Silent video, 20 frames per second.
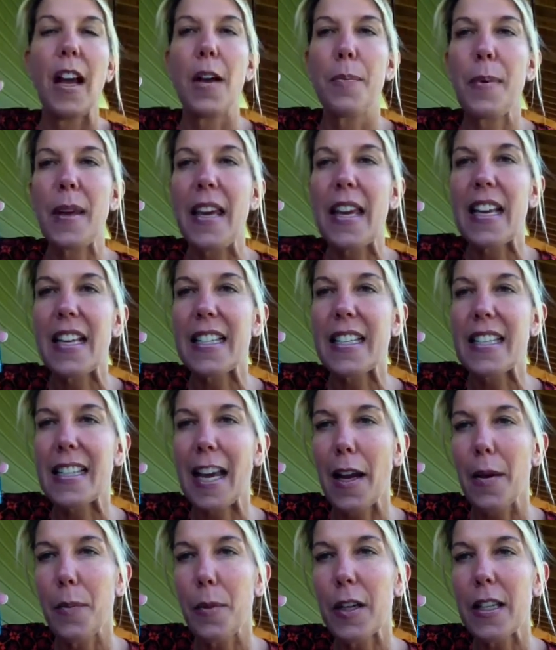Because
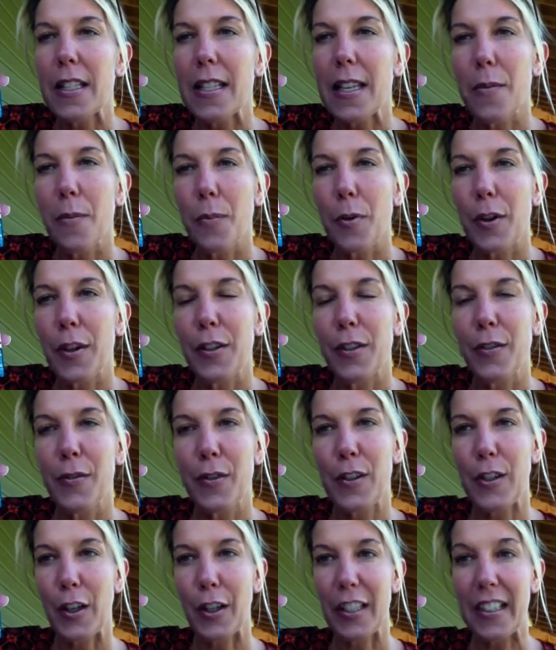cypress improves
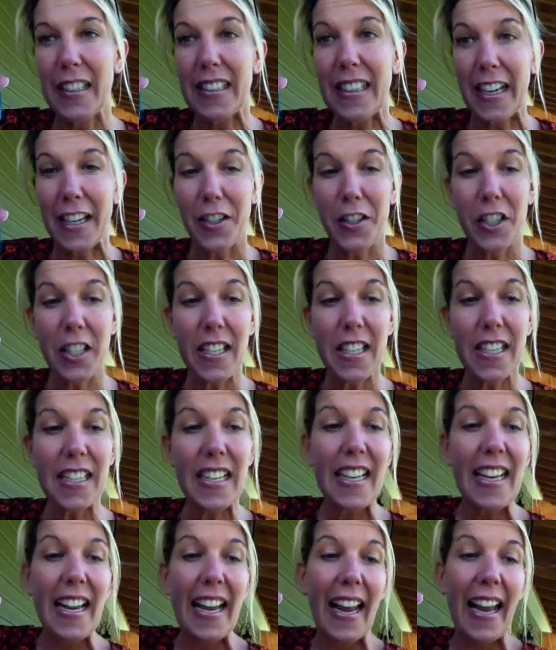circulation
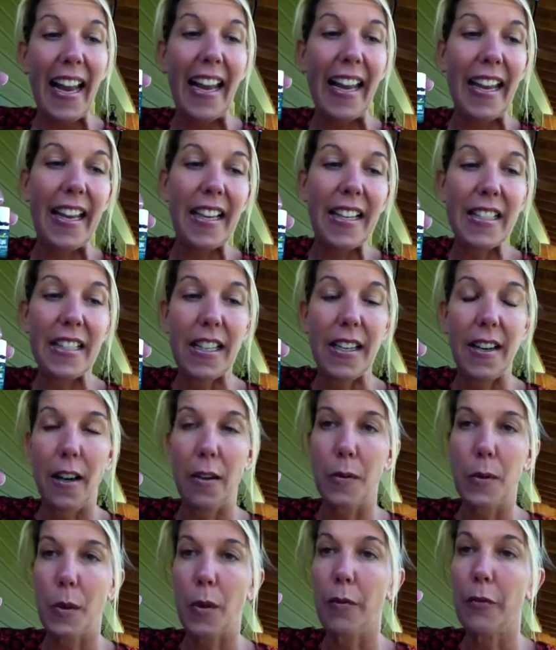and it
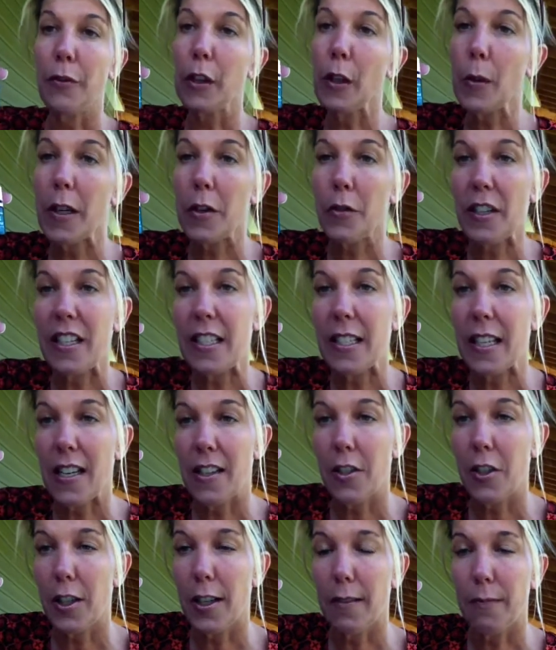helps with fluid
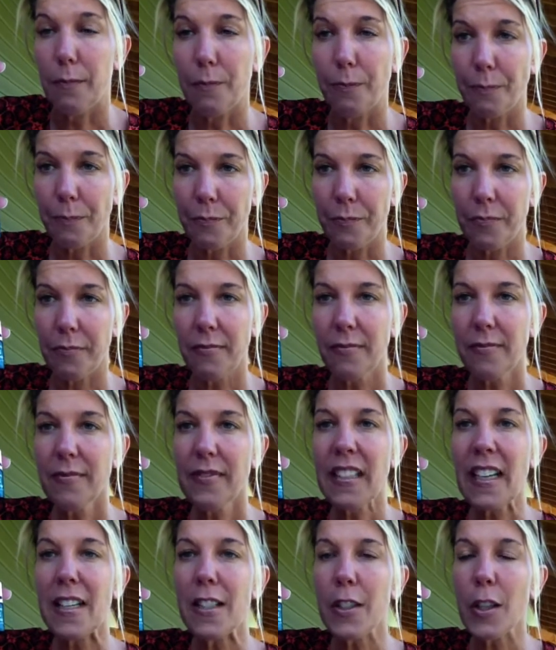retention.
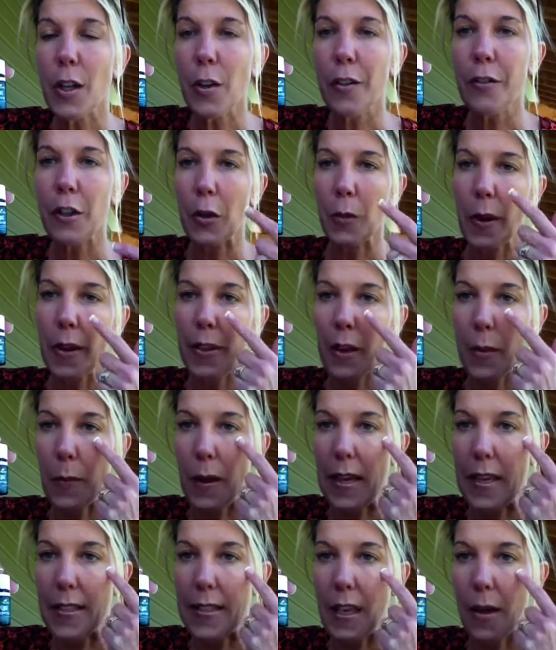And so if you're one that
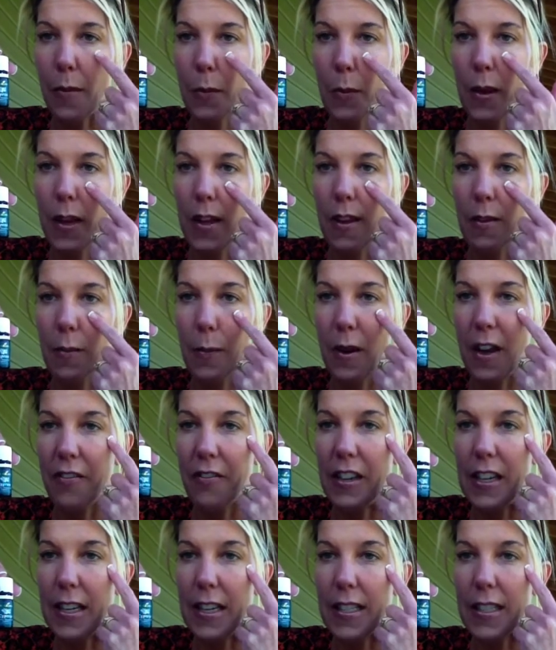wakes up with
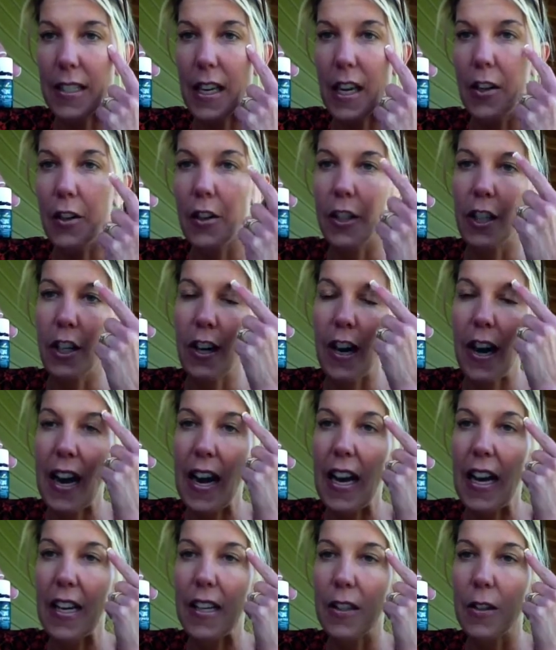puffiness under your
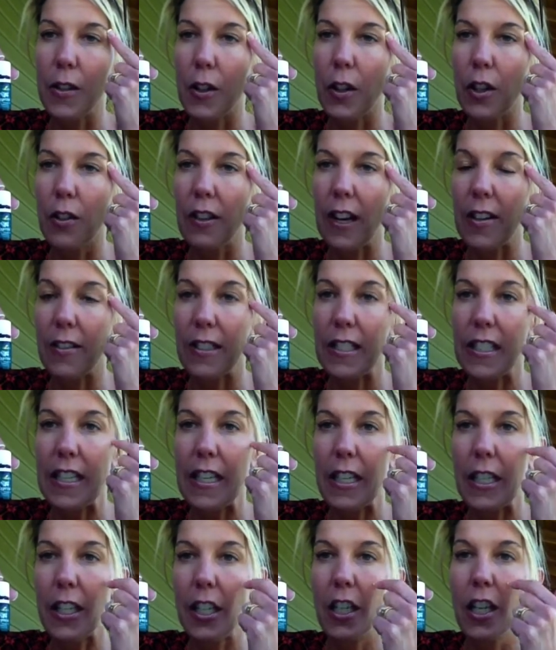eyes or around
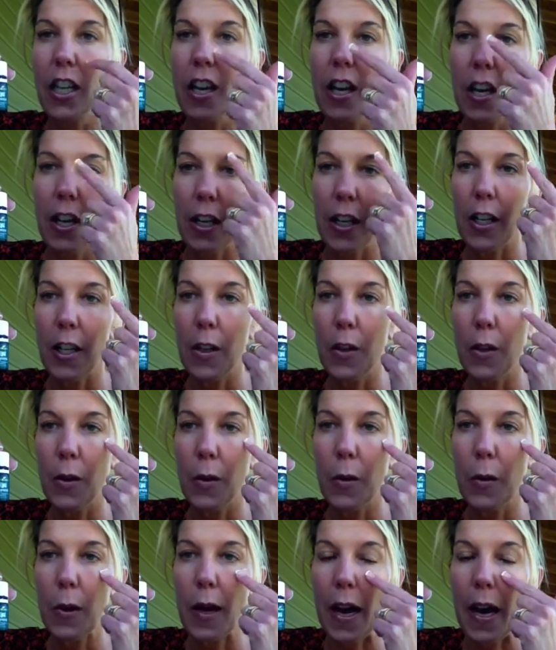here,
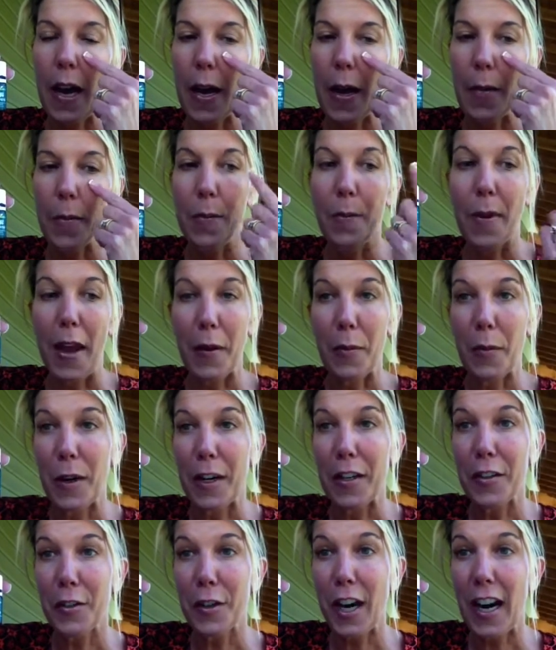you might
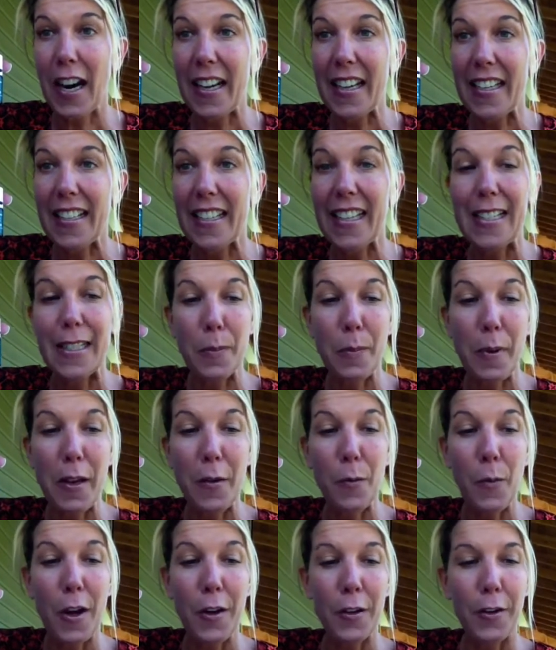want to try it. It's
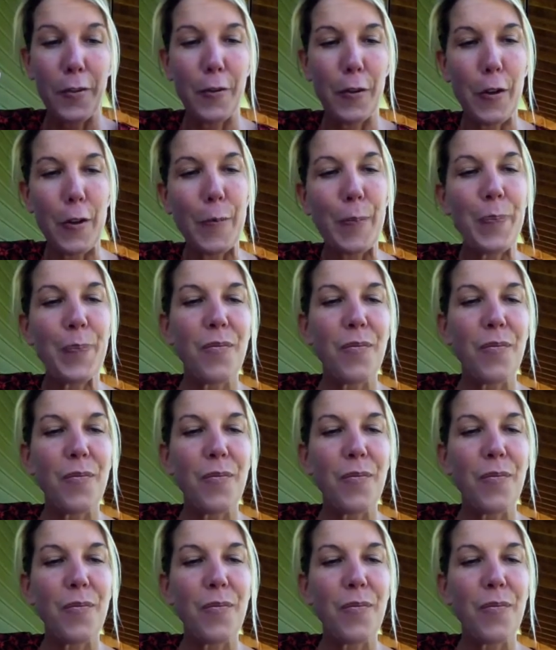been wonderful.